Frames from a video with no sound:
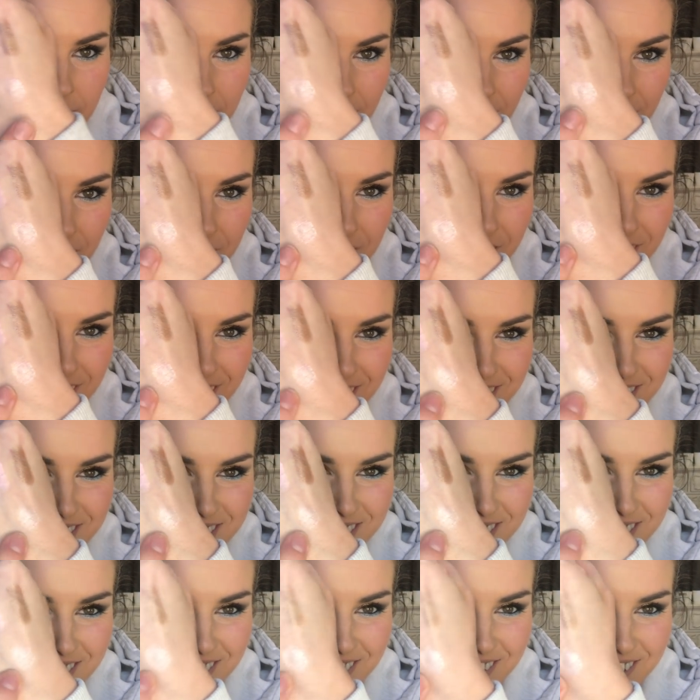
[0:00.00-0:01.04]
There it
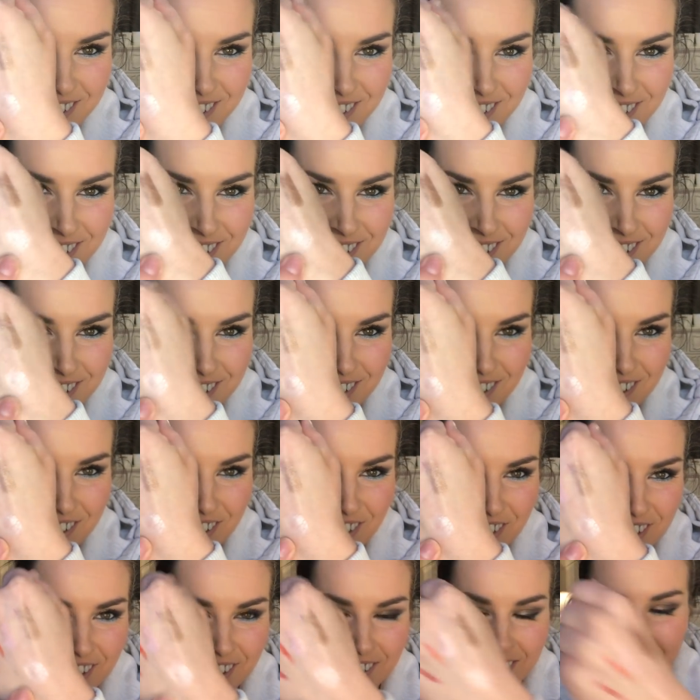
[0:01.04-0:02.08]
is.
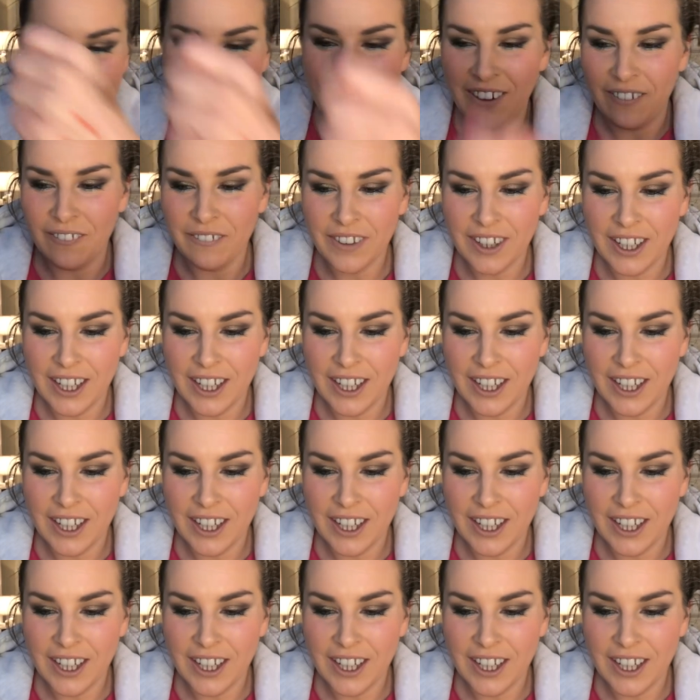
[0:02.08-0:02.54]
Look at that.